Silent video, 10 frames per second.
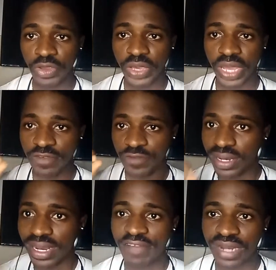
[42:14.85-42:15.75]
But you can, if
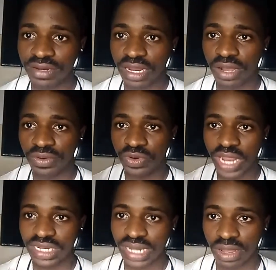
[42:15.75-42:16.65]
you are live
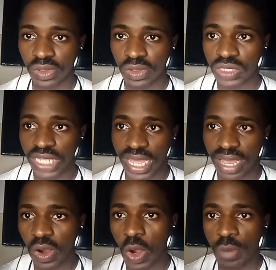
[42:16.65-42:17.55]
right now, go
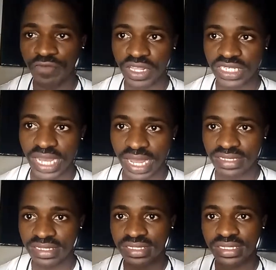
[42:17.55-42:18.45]
there, Home
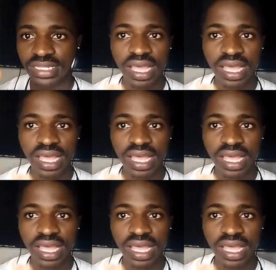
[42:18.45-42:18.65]
Fitters,